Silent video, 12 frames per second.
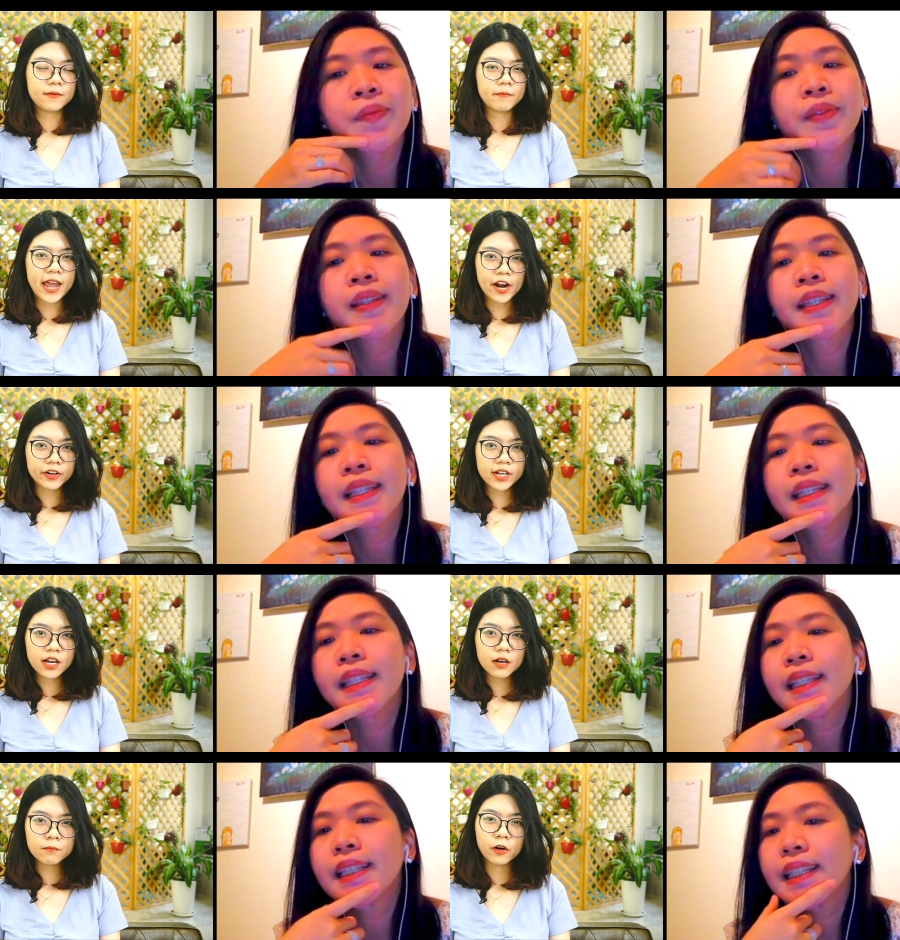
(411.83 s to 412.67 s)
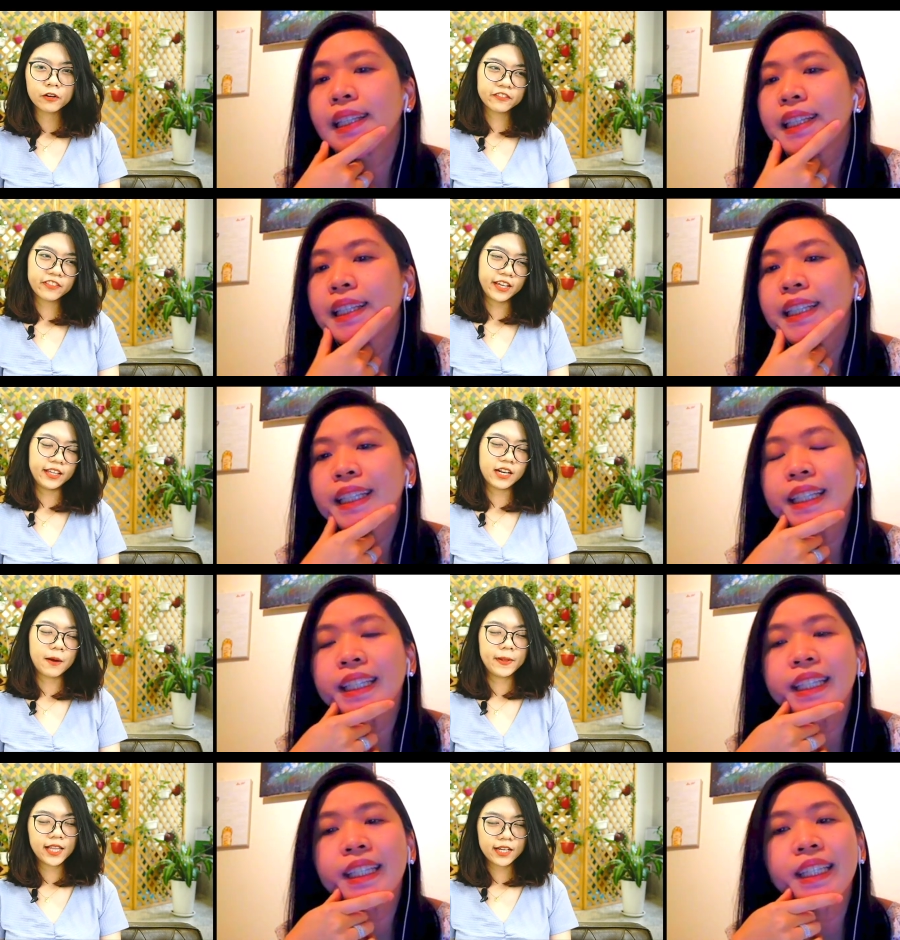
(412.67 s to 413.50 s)
Speaker 1: barrier both in
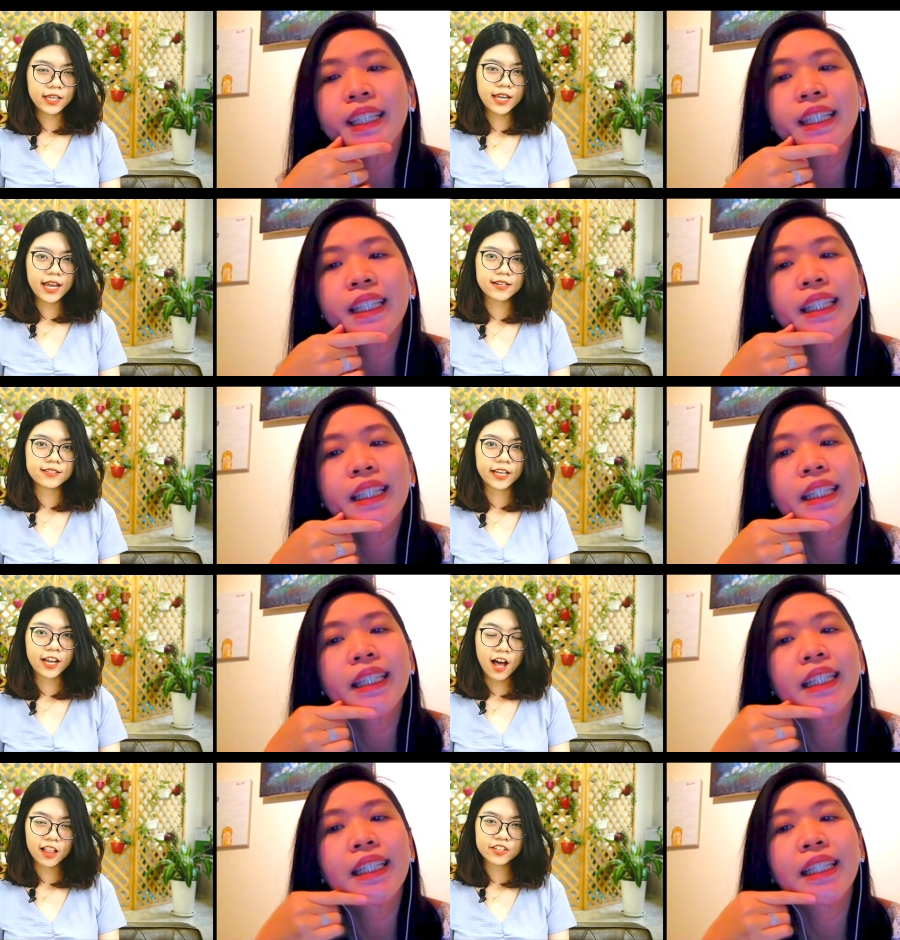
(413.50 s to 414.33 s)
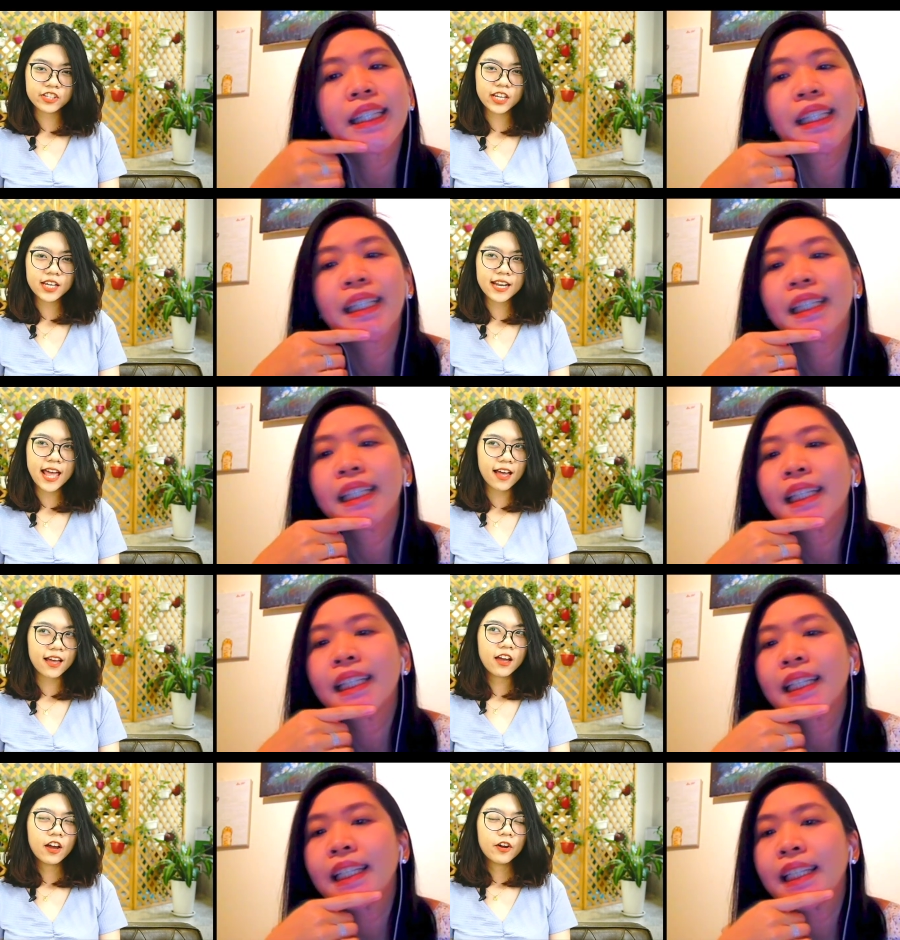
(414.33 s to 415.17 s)
ability and psychology
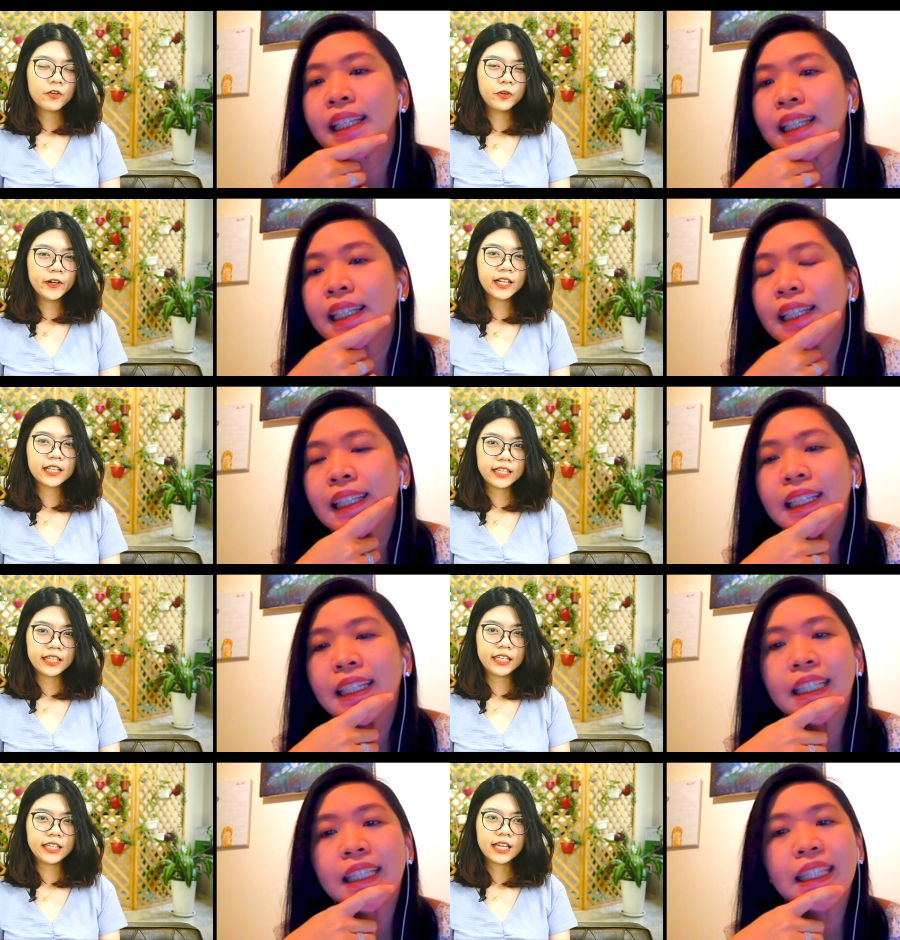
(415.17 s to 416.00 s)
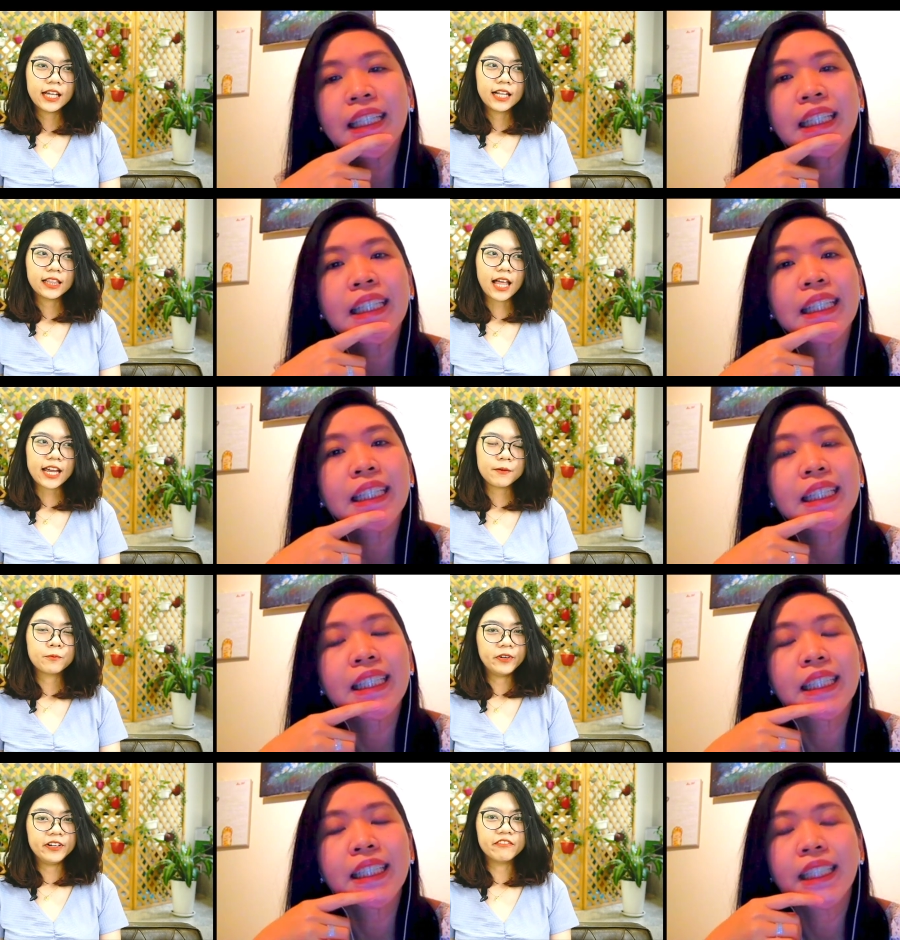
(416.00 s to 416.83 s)
that really like
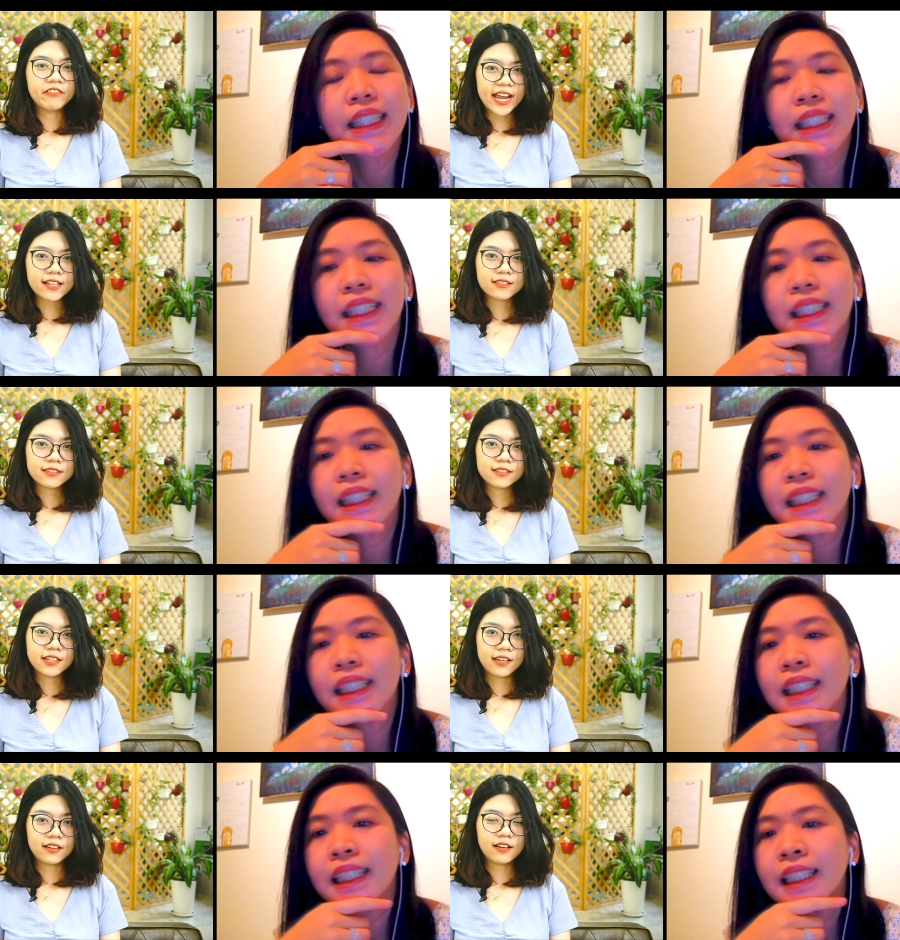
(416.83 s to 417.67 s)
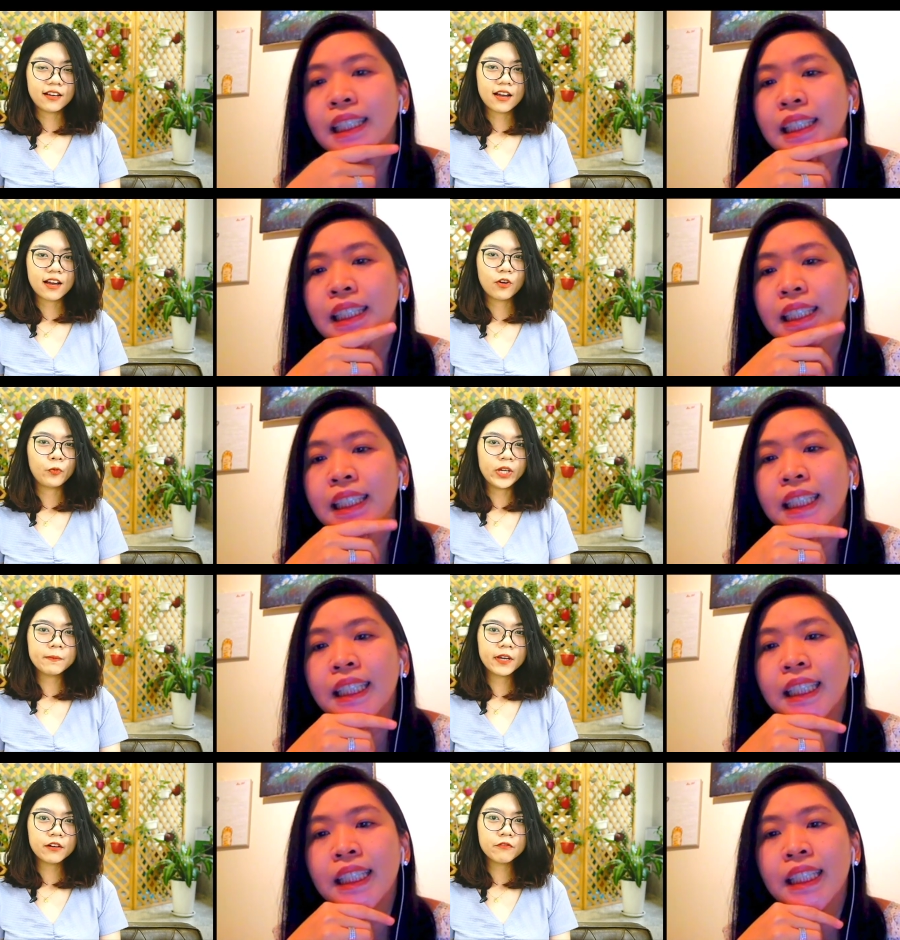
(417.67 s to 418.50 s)
preventing uh,
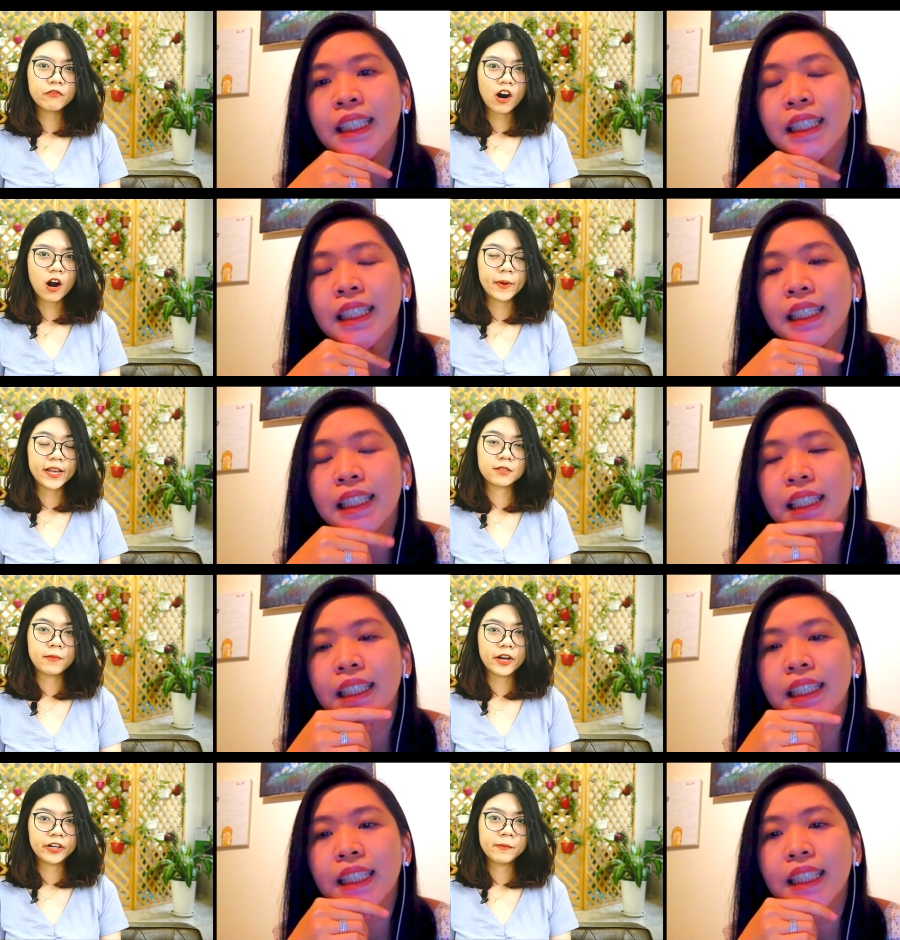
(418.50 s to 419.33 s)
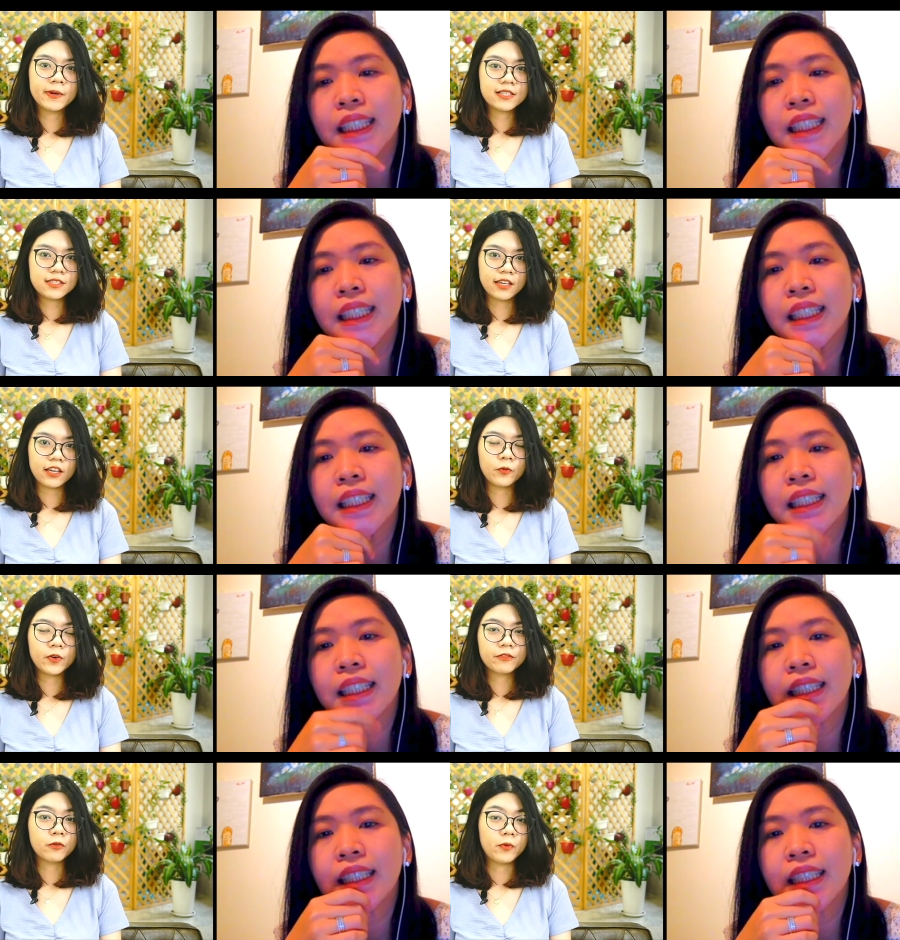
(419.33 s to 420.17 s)
women from experimenting
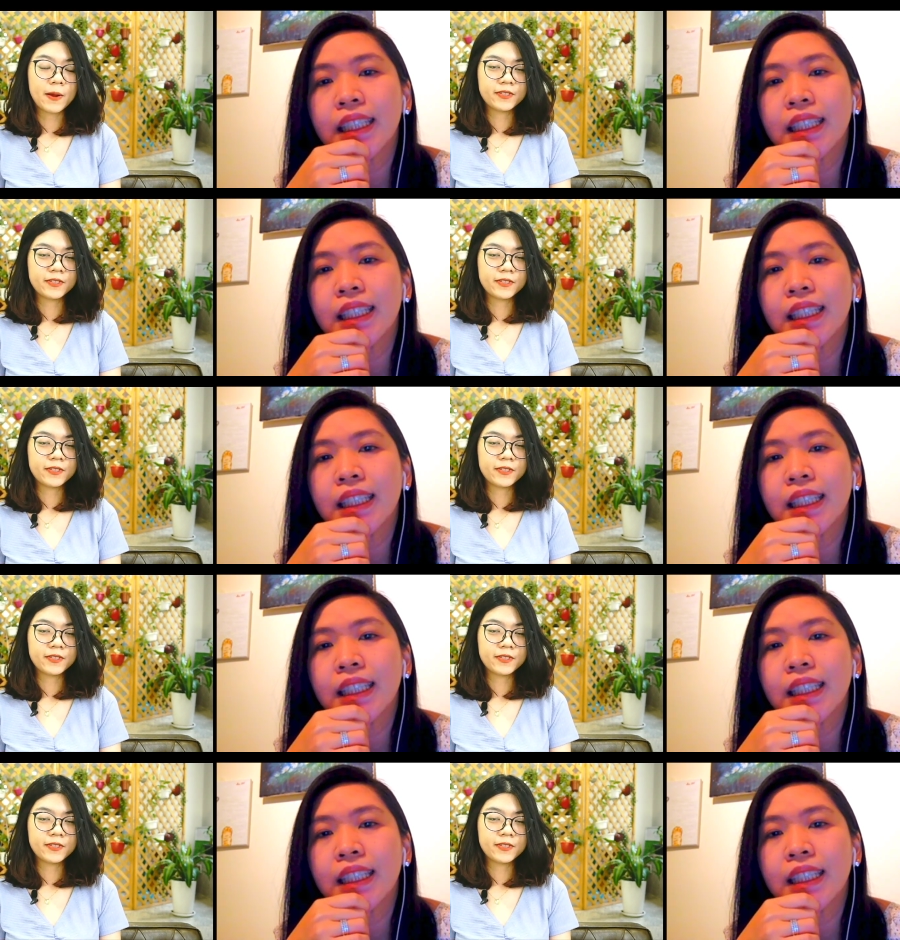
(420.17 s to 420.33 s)
with program